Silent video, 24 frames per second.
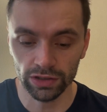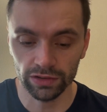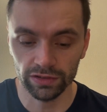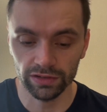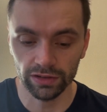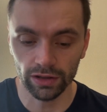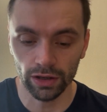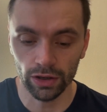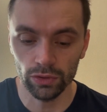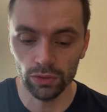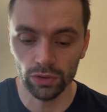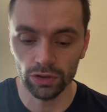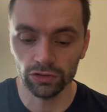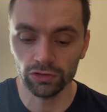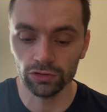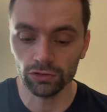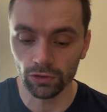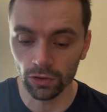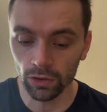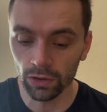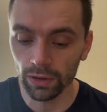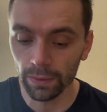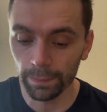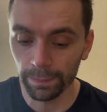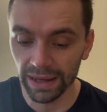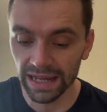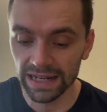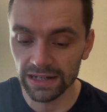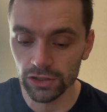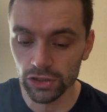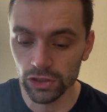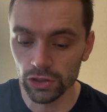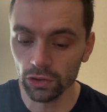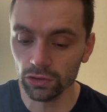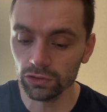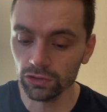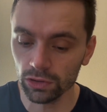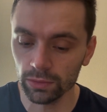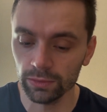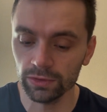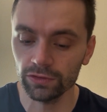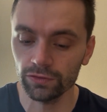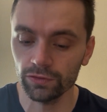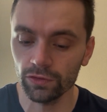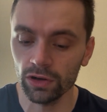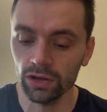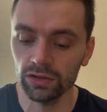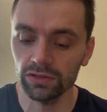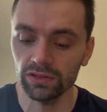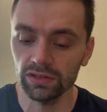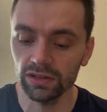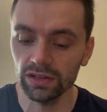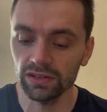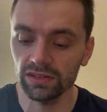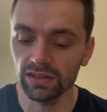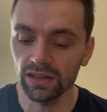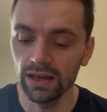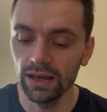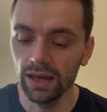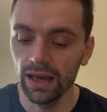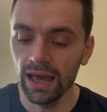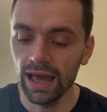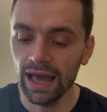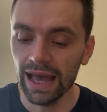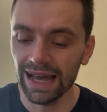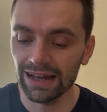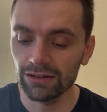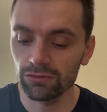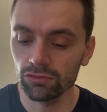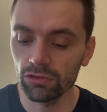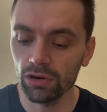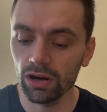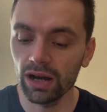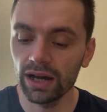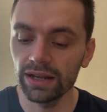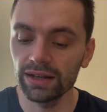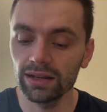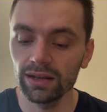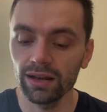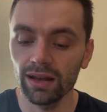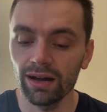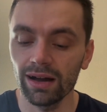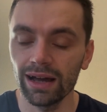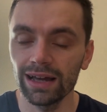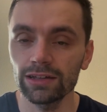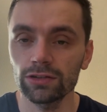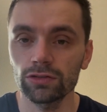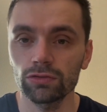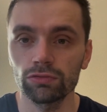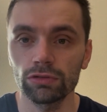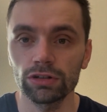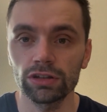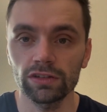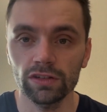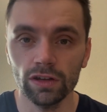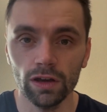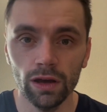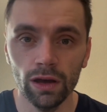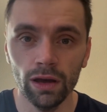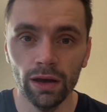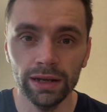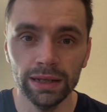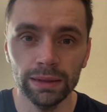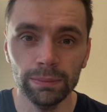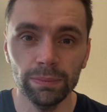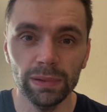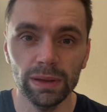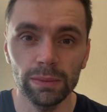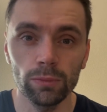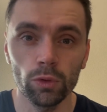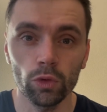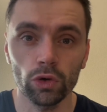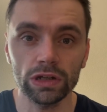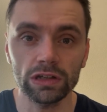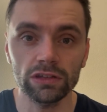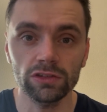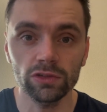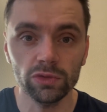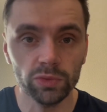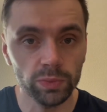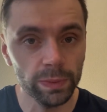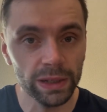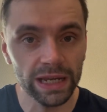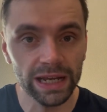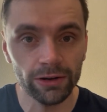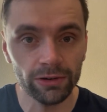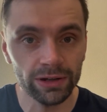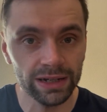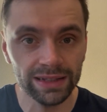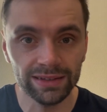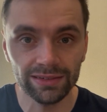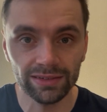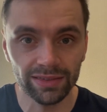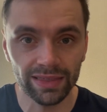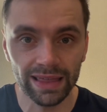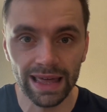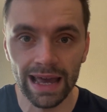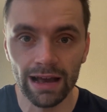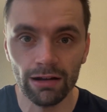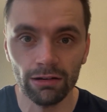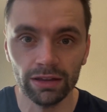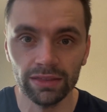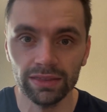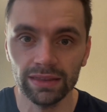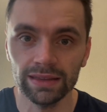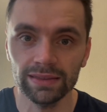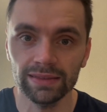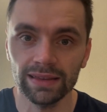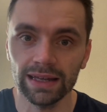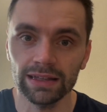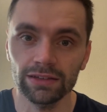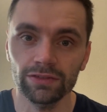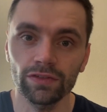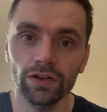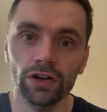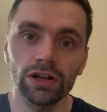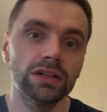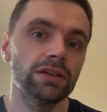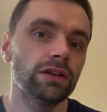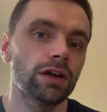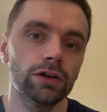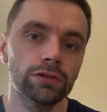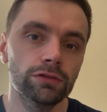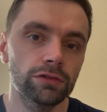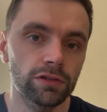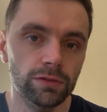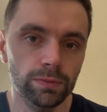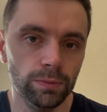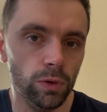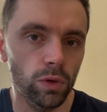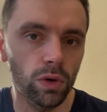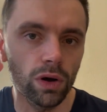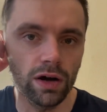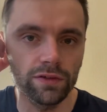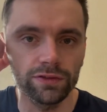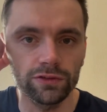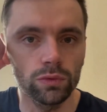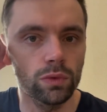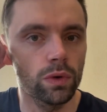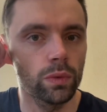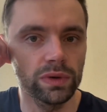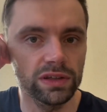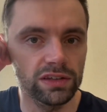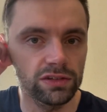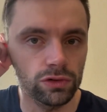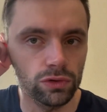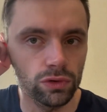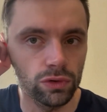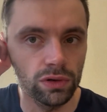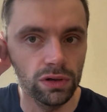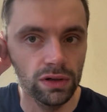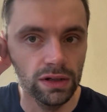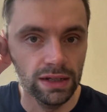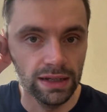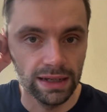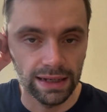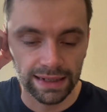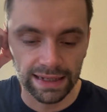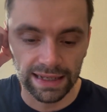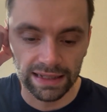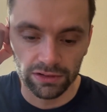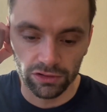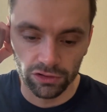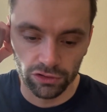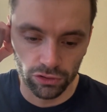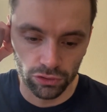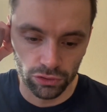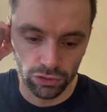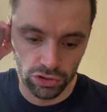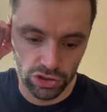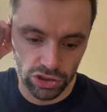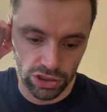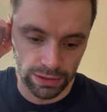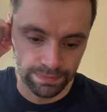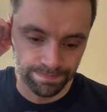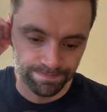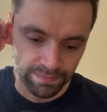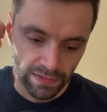So a stronger bench. You've got Thomas Francis and Ryan Elias returning, a bit more experience there. I think that's very noticeable after what we saw against Georgia.